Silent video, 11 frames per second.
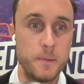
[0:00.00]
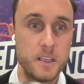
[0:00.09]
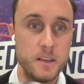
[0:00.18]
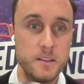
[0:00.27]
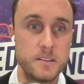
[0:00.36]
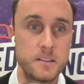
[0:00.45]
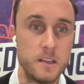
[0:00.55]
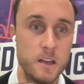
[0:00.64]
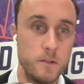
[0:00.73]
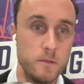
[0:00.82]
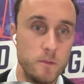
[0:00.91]
Because,
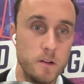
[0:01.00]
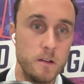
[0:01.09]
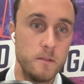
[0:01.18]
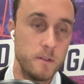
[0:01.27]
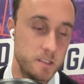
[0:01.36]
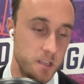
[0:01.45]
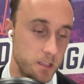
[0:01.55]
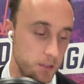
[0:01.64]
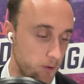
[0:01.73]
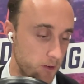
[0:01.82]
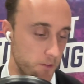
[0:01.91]

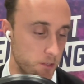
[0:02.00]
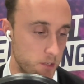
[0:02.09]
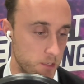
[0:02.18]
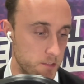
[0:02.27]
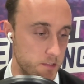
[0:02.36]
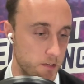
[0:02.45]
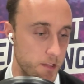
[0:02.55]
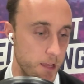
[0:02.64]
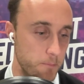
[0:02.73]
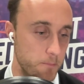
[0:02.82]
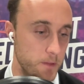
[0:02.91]
certainly if I look at sort of
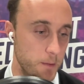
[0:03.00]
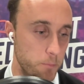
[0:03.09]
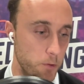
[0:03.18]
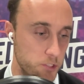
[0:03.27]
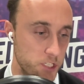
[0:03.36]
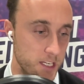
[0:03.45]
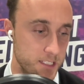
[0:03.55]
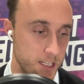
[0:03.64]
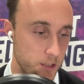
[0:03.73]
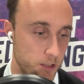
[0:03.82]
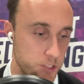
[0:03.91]
that blockchain
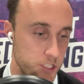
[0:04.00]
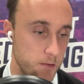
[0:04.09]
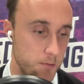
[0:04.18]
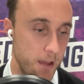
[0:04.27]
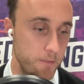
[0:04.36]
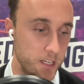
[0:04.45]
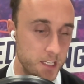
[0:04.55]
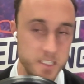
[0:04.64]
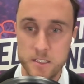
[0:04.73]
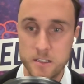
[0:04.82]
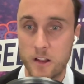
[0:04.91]
technology and having a
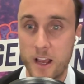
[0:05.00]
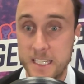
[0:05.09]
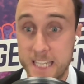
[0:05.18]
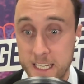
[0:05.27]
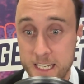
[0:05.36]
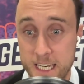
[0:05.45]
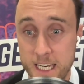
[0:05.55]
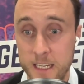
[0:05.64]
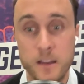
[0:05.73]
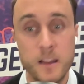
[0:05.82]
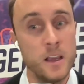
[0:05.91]
digital identity,
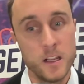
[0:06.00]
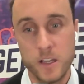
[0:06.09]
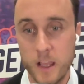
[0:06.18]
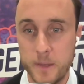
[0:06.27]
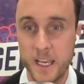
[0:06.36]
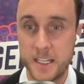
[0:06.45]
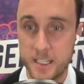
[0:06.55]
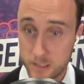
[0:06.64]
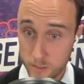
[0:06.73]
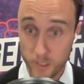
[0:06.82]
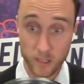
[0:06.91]
and the
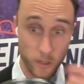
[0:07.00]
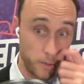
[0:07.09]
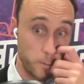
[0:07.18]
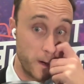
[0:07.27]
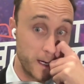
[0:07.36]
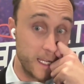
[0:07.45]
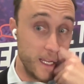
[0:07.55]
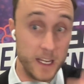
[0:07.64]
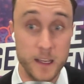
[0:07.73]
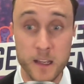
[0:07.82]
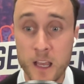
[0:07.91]
NBA doing a lot of work
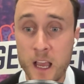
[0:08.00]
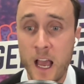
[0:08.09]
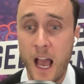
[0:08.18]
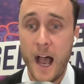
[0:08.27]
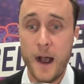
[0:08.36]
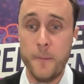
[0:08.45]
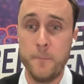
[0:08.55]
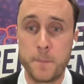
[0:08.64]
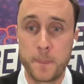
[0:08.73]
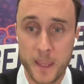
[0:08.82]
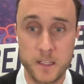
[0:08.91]
here, and
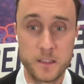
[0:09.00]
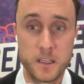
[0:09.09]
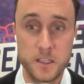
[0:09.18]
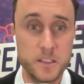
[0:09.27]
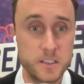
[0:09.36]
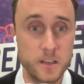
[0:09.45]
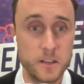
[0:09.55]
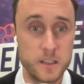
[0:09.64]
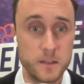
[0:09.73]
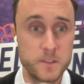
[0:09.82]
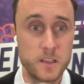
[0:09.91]
you're
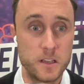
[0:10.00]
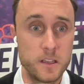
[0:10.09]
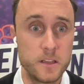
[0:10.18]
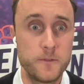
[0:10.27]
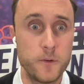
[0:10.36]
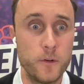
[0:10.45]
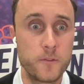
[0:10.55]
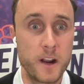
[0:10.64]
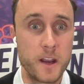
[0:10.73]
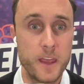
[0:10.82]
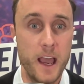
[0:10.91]
certainly at the
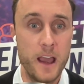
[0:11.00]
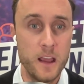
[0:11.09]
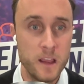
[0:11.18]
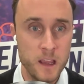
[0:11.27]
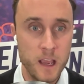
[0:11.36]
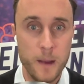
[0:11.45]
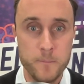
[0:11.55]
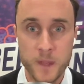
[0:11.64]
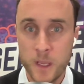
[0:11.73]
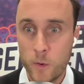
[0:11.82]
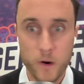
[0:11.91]
forefront of that.
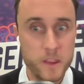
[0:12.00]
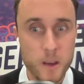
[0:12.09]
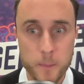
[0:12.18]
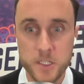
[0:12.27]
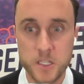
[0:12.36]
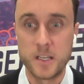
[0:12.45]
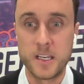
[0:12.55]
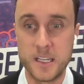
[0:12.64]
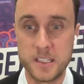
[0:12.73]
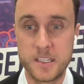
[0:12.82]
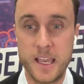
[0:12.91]
What are the
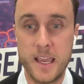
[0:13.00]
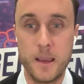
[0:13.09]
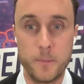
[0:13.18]
opportunities there?